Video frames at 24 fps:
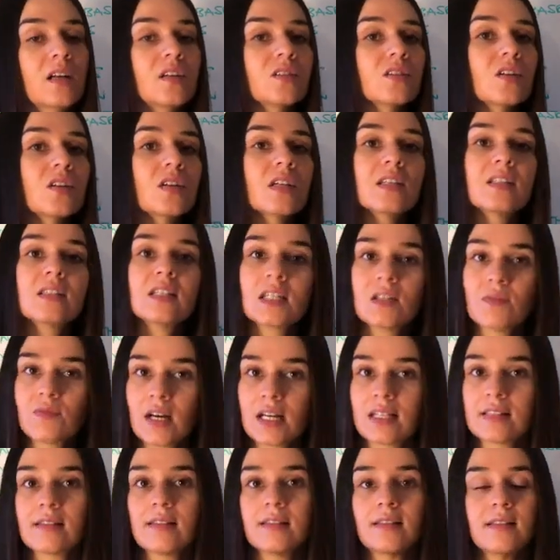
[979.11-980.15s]
So you could see
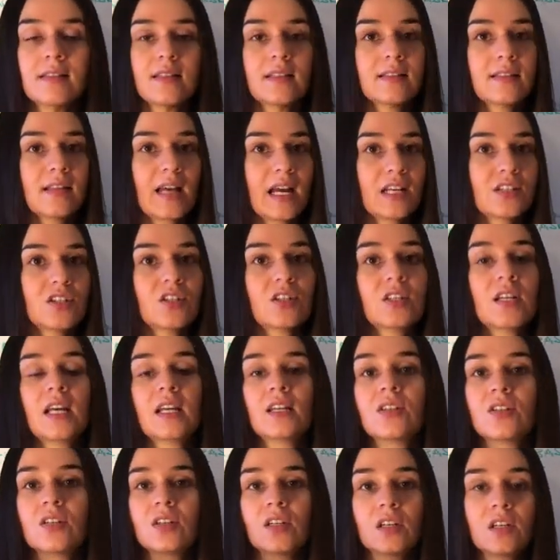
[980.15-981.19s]
restlessness,
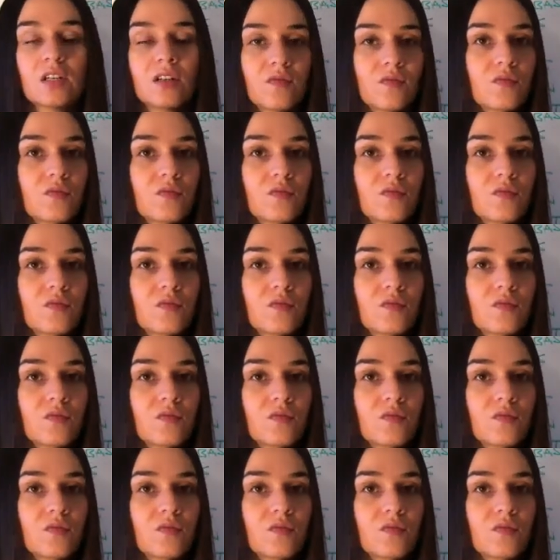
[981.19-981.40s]
agitation,